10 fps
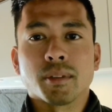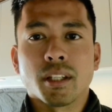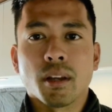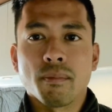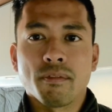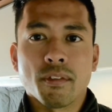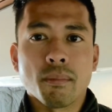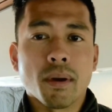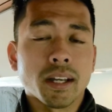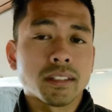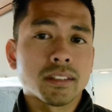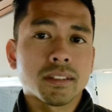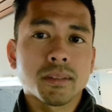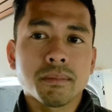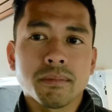setup for my
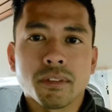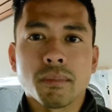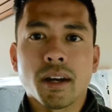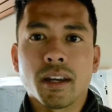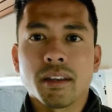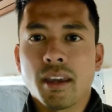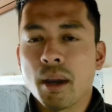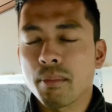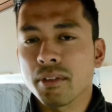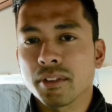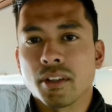system, for my camper.